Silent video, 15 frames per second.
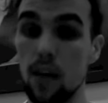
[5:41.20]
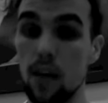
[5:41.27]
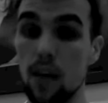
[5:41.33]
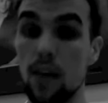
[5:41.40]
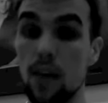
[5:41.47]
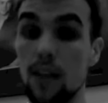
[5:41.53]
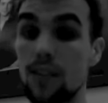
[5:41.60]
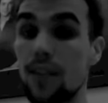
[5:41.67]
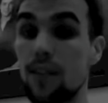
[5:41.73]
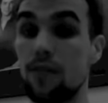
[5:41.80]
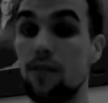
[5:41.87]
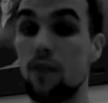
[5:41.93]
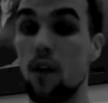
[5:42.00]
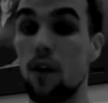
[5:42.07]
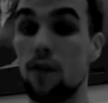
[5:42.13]
That's near
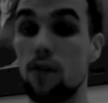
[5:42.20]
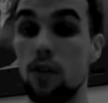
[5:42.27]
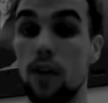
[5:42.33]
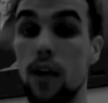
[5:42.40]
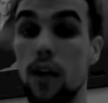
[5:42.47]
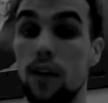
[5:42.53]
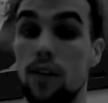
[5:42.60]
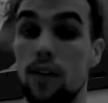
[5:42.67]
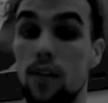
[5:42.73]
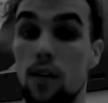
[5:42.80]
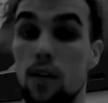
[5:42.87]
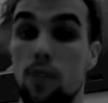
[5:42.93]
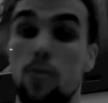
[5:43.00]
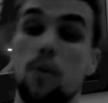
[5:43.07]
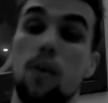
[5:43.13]
500 calories that
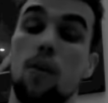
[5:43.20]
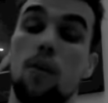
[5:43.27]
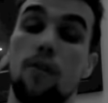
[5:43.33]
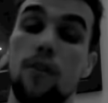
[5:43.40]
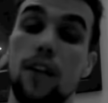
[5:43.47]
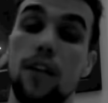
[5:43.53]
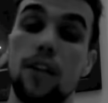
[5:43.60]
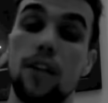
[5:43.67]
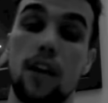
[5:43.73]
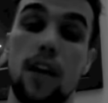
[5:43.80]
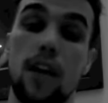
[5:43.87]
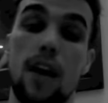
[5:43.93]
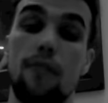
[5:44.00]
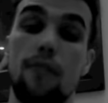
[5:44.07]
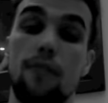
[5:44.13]
you're burning off each
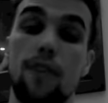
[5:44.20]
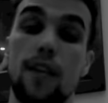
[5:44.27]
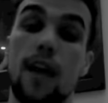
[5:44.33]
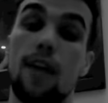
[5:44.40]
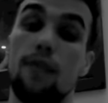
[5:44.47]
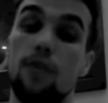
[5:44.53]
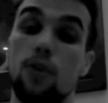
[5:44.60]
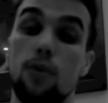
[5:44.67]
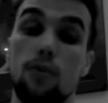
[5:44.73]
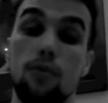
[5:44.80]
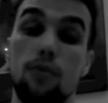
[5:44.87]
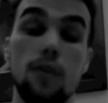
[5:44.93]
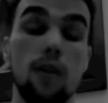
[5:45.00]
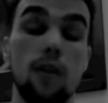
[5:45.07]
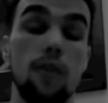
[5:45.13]
and every day for
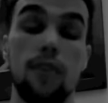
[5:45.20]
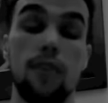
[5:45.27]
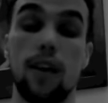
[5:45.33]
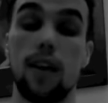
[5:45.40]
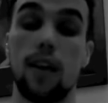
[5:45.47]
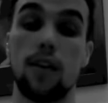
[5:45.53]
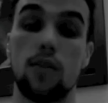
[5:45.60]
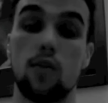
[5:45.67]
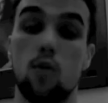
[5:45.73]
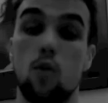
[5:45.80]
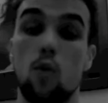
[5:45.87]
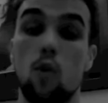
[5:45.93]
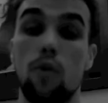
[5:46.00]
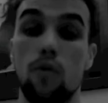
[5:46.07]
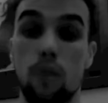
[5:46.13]
doing nothing at
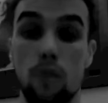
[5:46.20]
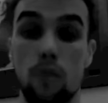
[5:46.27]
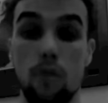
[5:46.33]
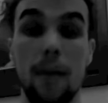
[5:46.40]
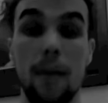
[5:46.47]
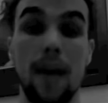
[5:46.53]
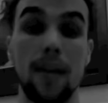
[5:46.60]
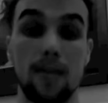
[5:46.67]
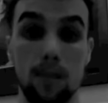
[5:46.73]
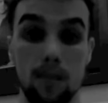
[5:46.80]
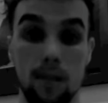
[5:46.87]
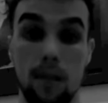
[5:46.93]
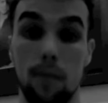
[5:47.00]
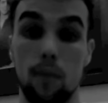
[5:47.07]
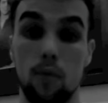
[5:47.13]
all other than the maintenance
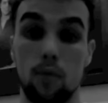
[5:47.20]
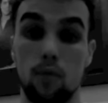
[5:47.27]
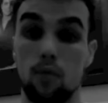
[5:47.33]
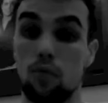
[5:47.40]
of that muscle.